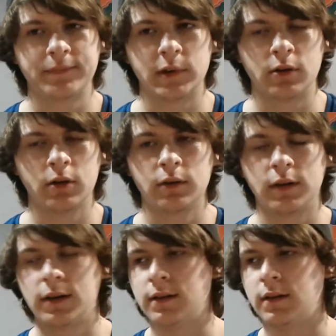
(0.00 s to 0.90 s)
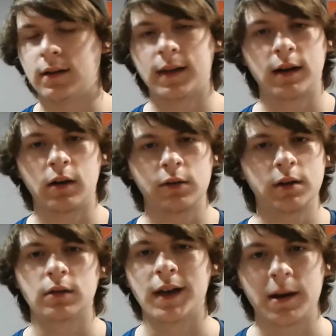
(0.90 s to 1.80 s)
and I'll
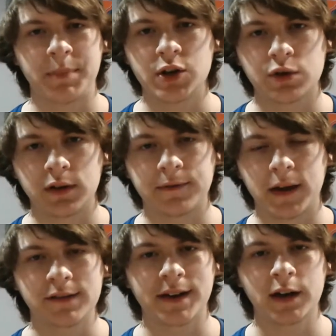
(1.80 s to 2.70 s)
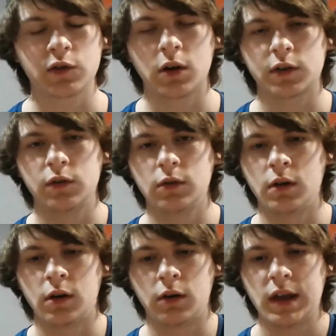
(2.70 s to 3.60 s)
hear a lot of Patriots fans that I talk
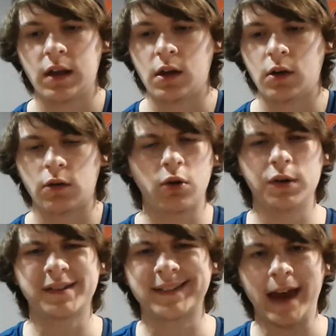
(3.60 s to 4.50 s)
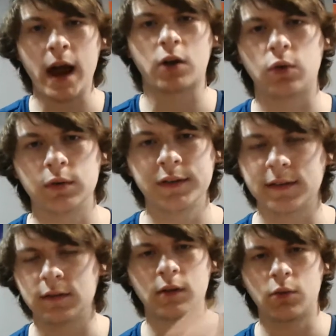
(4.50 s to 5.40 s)
to, oh, he's a tackle.
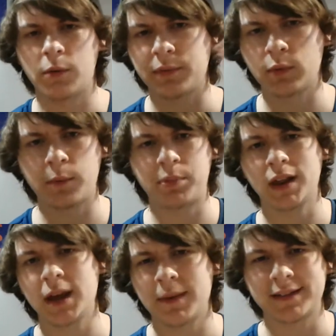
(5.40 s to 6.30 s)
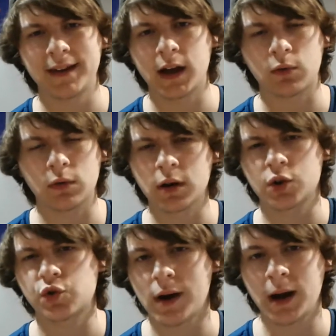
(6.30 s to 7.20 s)
We'll play him at tackle. We're gonna
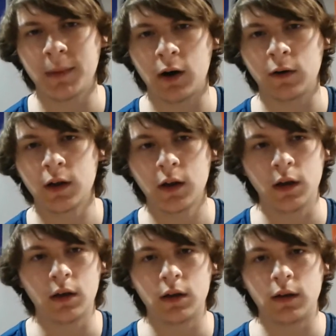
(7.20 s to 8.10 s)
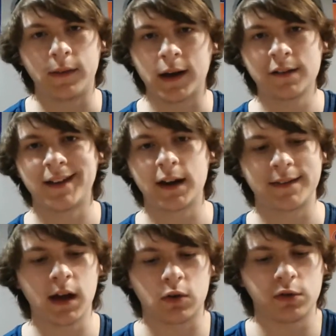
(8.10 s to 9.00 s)
try him out. The guy's not a
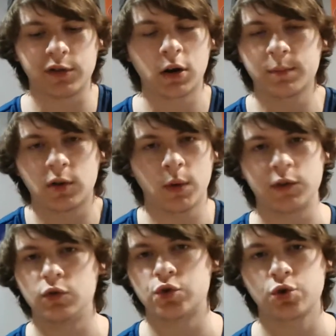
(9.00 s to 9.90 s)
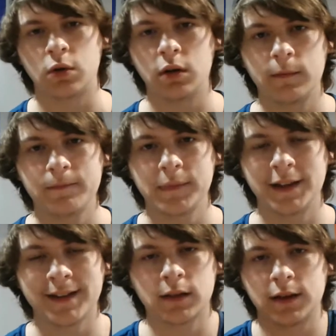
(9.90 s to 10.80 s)
tackle. His arms are way too short.
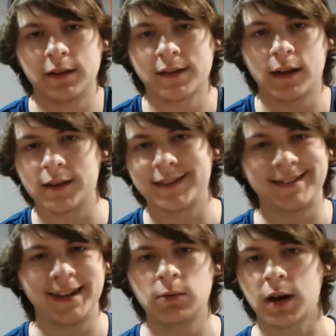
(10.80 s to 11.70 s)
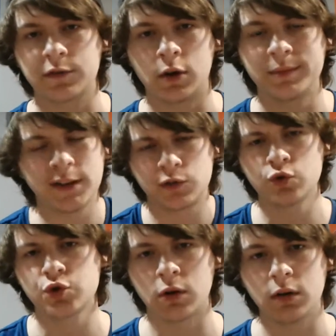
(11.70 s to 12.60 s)
He's got like the T-Rex arms. He's
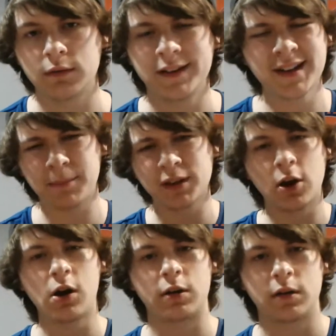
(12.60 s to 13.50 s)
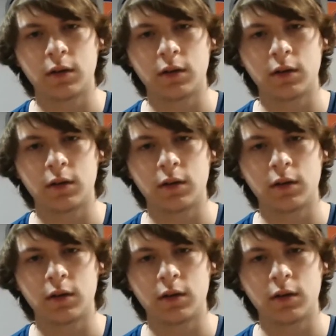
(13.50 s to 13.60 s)
too short. He's got to play guard.